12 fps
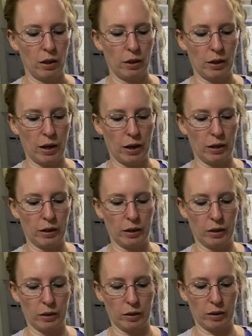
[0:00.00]
that
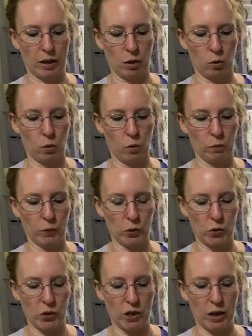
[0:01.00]
and that whole
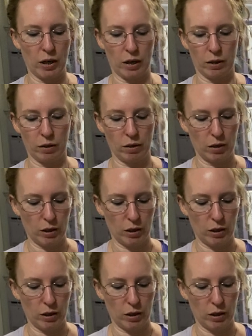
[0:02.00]
first day,